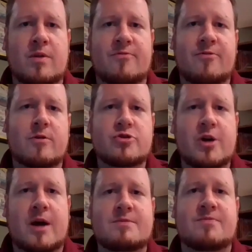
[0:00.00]
the first
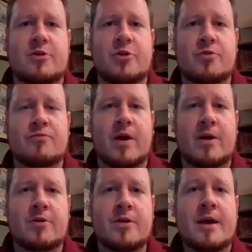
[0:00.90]
jobs of a good
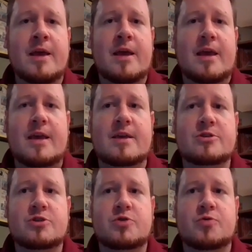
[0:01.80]
writer
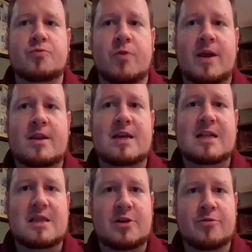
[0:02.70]
is to write
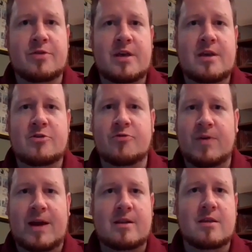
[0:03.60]
clearly,
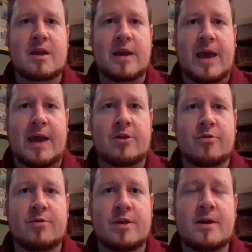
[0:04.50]
directly, and
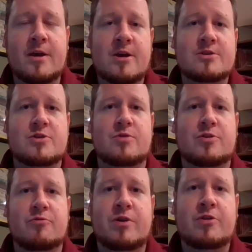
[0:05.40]
accurately so that
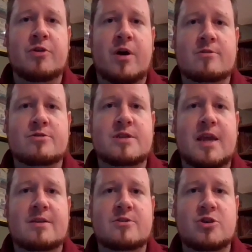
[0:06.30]
the reader
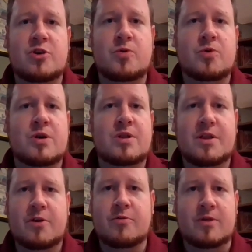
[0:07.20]
understands you
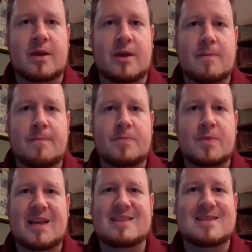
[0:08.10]
clearly,
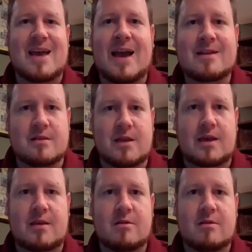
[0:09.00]
exactly,